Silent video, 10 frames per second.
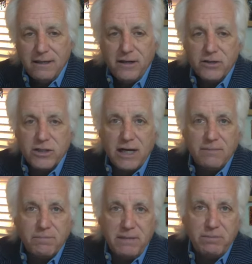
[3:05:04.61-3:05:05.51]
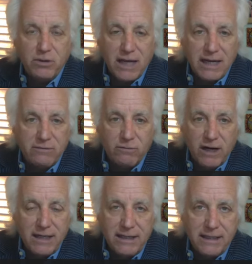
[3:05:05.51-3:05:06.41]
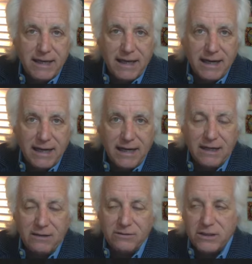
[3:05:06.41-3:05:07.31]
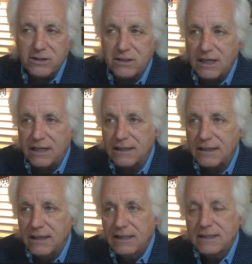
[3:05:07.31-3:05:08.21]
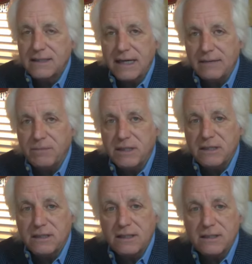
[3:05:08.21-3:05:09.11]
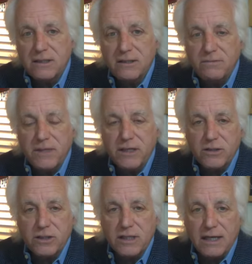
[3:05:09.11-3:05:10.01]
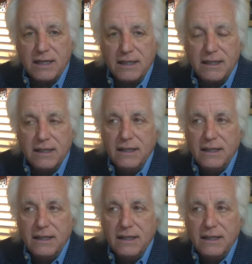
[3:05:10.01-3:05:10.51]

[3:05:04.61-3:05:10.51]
There's not people getting ready to get out. There's not skepticism. There's not,